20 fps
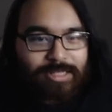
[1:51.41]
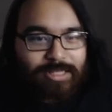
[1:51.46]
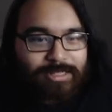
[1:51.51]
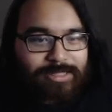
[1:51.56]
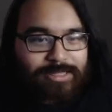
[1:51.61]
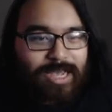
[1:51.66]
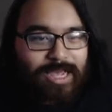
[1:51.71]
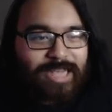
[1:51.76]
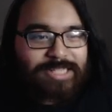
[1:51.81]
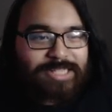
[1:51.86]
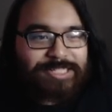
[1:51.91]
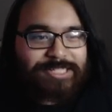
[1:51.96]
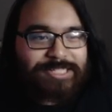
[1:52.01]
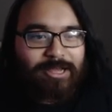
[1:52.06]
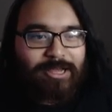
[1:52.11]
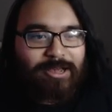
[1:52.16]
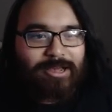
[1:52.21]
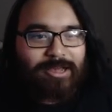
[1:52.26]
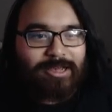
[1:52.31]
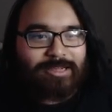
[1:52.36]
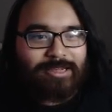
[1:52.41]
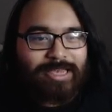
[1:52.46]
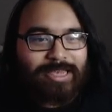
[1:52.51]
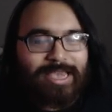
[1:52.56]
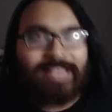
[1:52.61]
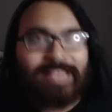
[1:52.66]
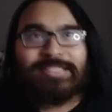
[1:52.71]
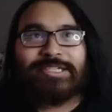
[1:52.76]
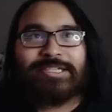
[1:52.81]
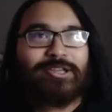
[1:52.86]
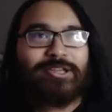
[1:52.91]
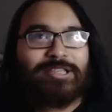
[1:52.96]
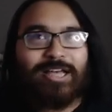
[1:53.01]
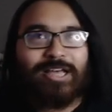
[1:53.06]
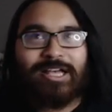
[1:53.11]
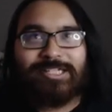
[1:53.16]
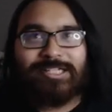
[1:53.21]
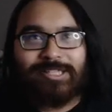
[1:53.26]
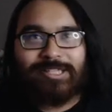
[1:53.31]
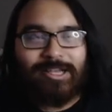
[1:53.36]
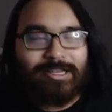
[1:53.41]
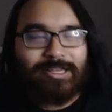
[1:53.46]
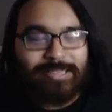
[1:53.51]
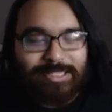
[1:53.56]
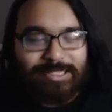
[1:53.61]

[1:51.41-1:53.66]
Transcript: Lost Song, SAO Lost Song.